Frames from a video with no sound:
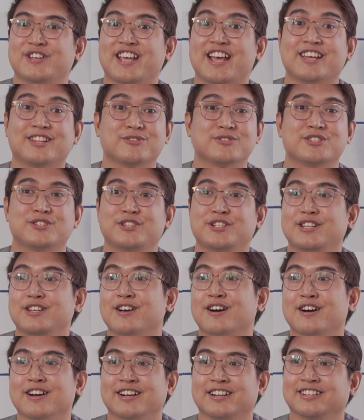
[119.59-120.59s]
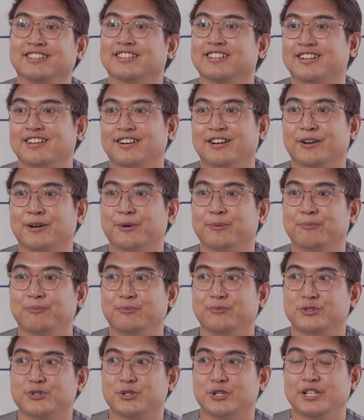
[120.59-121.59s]
yeah, it was really hard
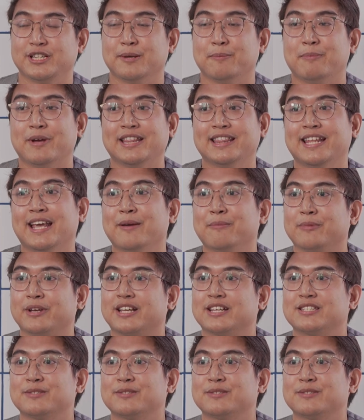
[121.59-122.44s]
during the pandemic,